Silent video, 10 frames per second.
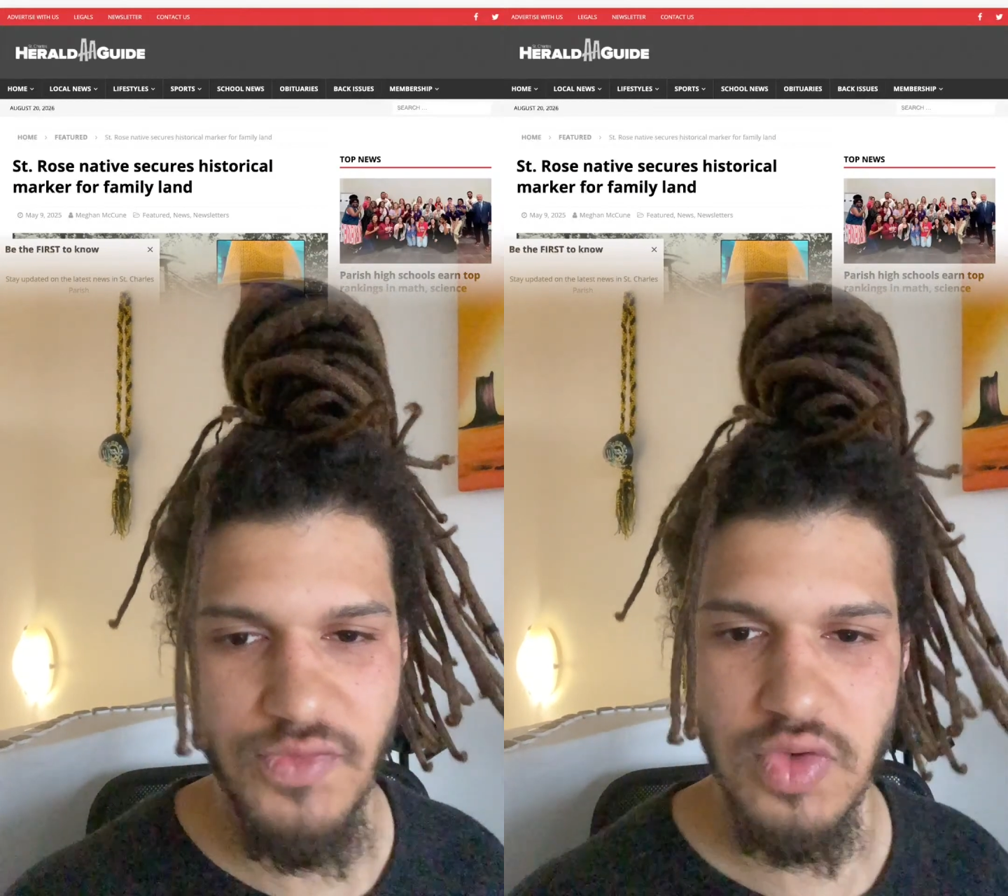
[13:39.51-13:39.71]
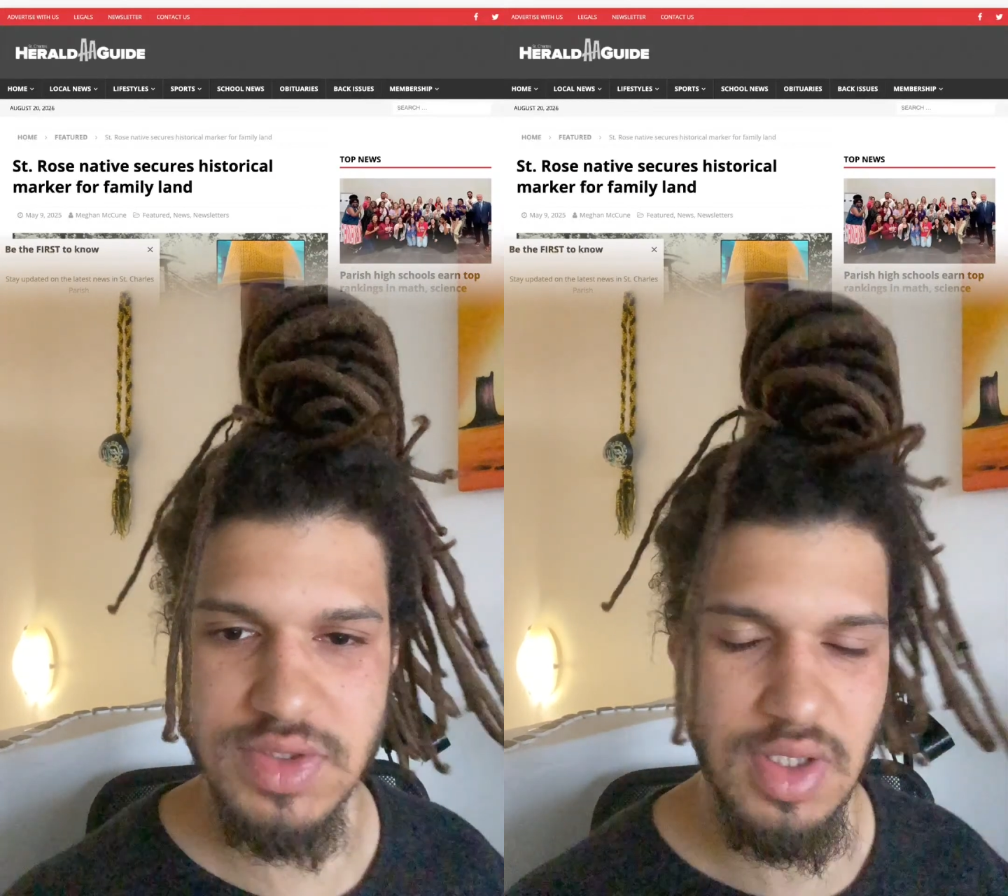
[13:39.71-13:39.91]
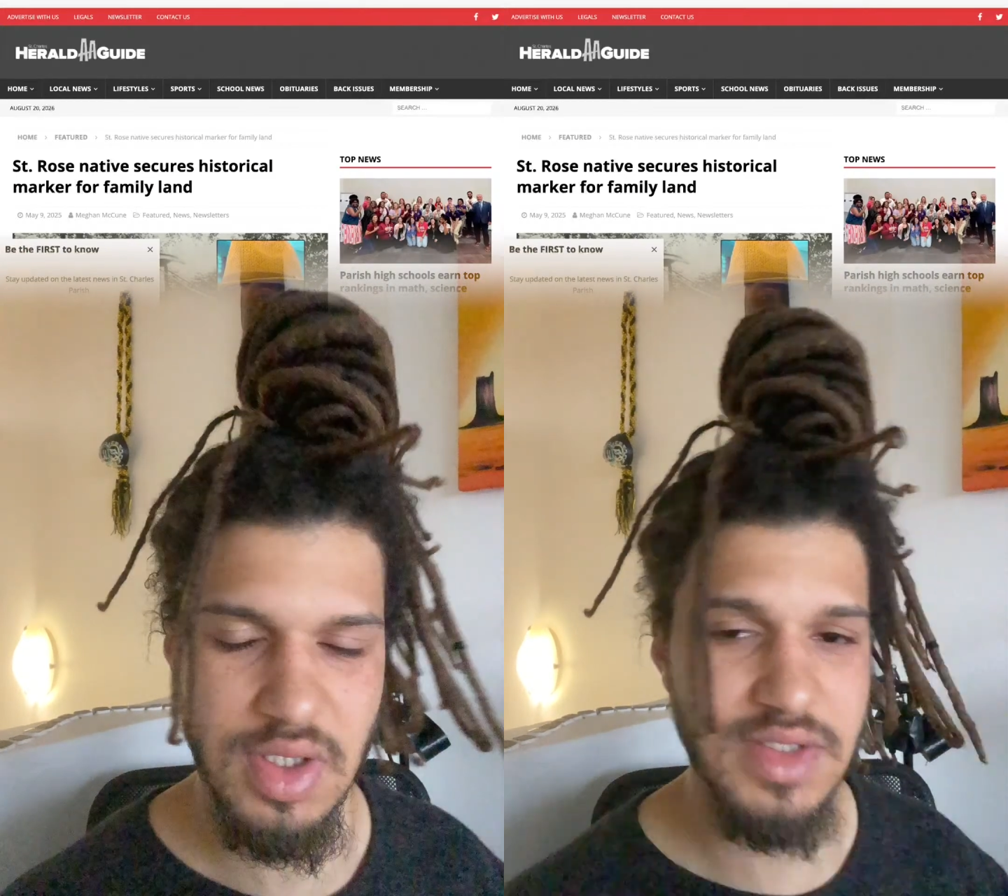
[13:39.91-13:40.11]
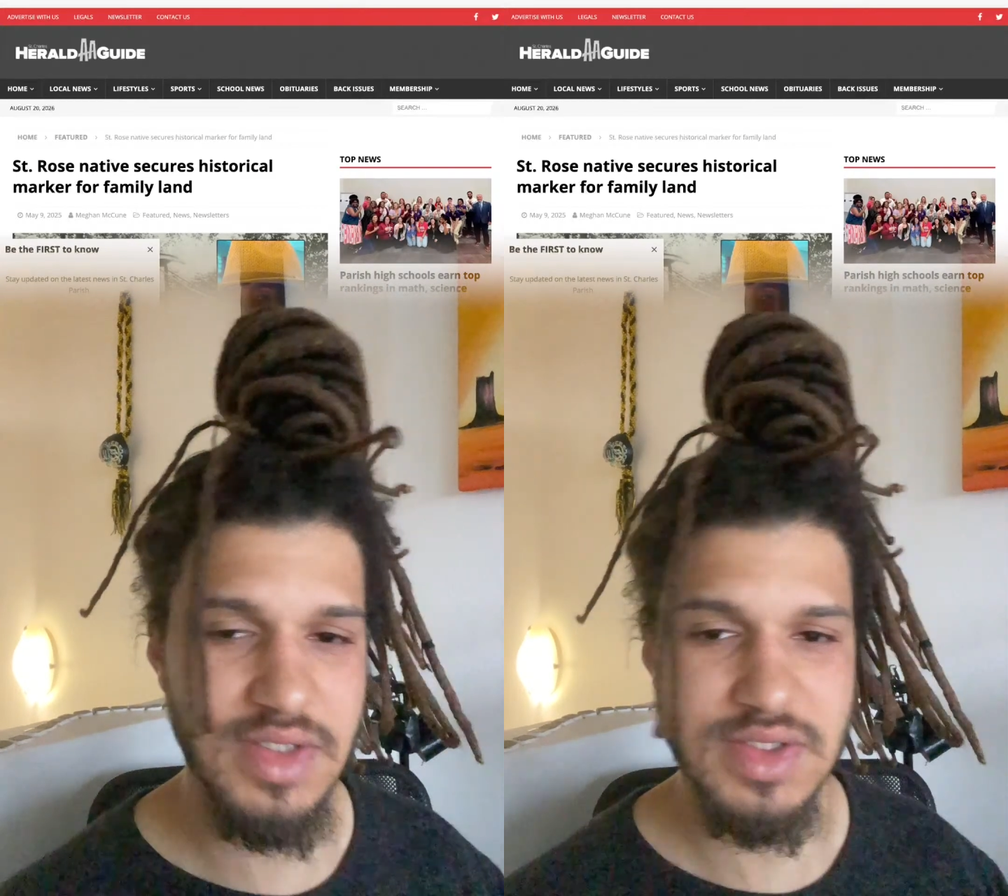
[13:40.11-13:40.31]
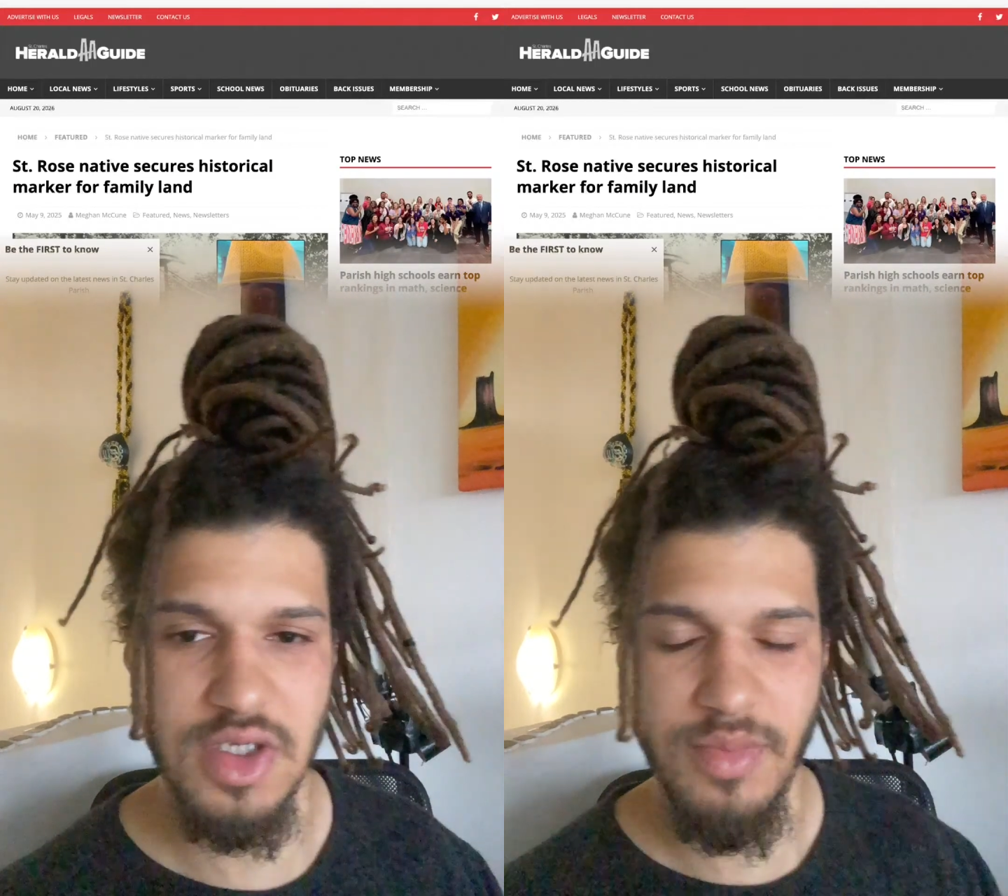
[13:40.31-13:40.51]
force
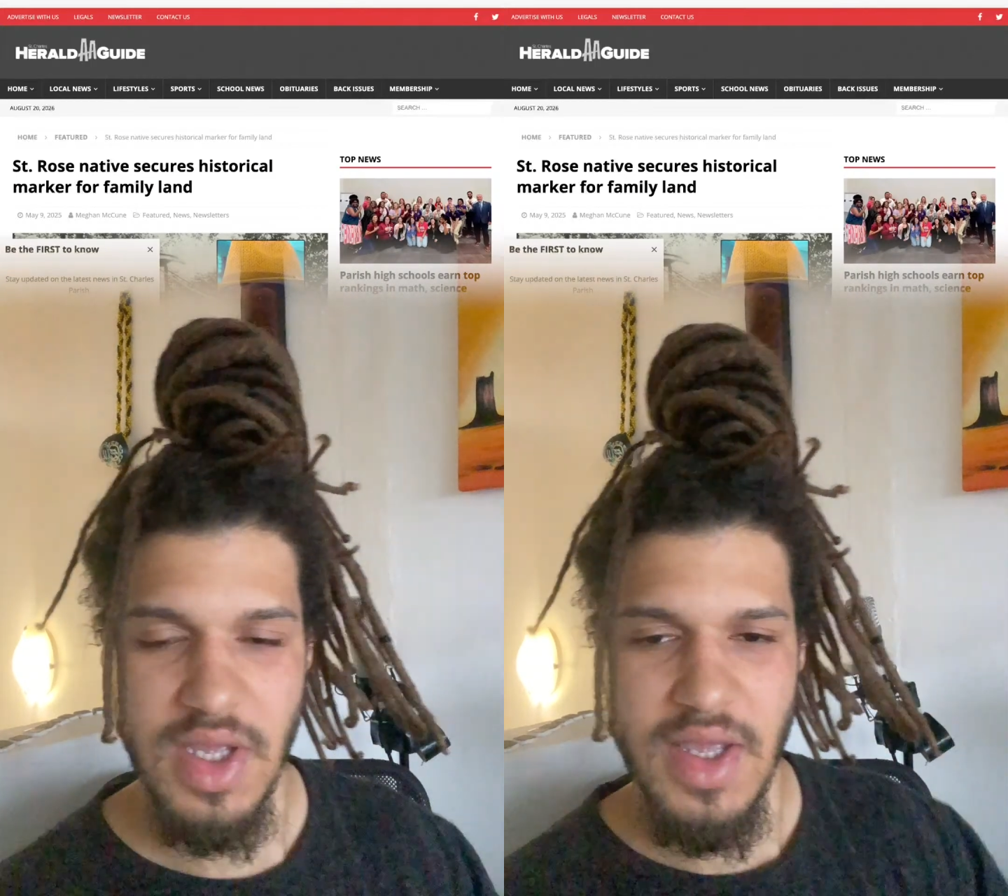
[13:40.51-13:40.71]
against them